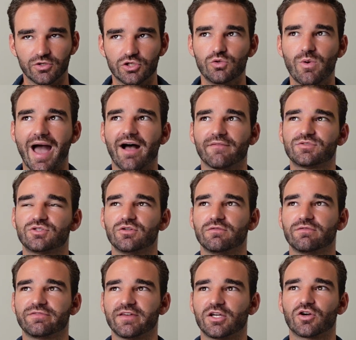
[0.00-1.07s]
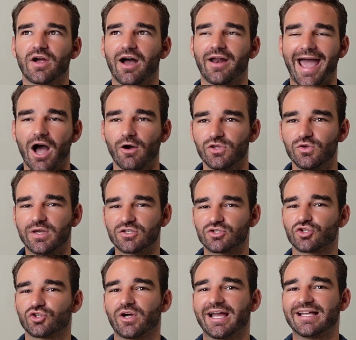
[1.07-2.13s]
You have to figure out how you can
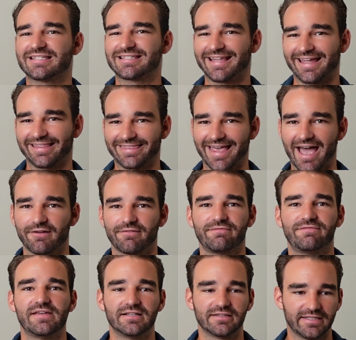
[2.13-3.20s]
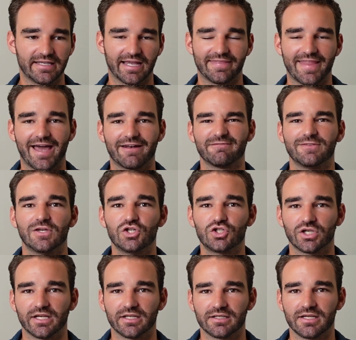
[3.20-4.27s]
translate that feeling and that
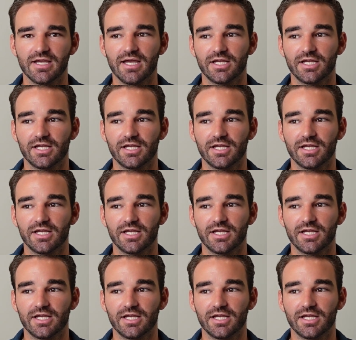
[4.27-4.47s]
vision